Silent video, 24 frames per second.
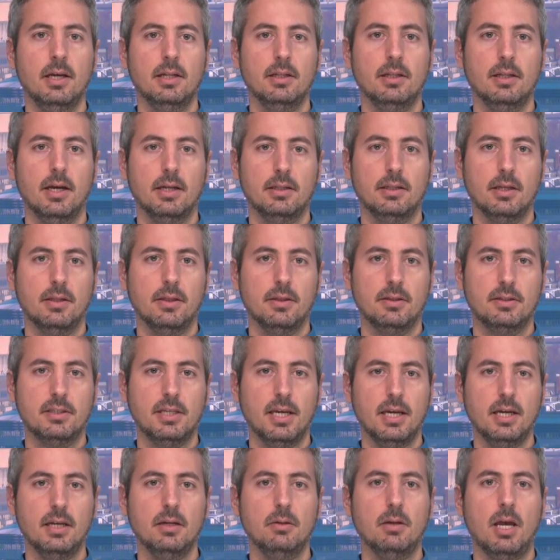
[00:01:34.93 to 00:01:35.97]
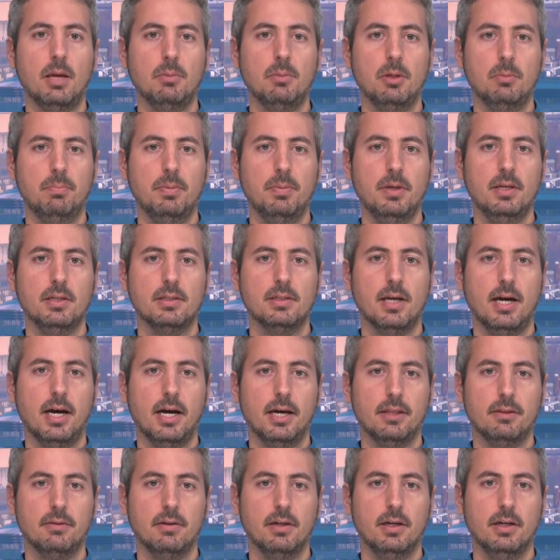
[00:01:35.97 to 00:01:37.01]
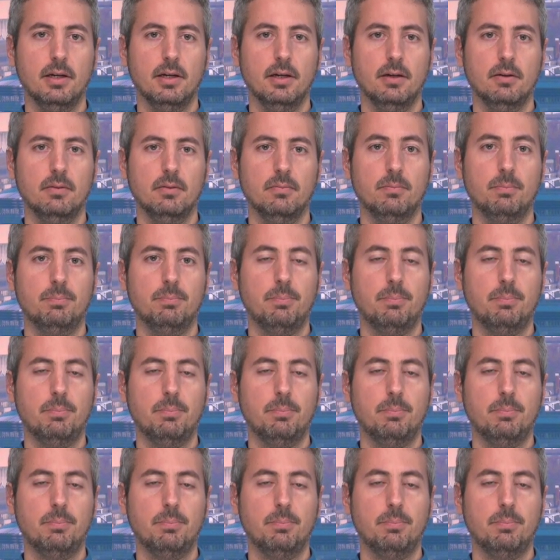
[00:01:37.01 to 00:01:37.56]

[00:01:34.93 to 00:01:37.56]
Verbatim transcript: that 10 MEPs had uh,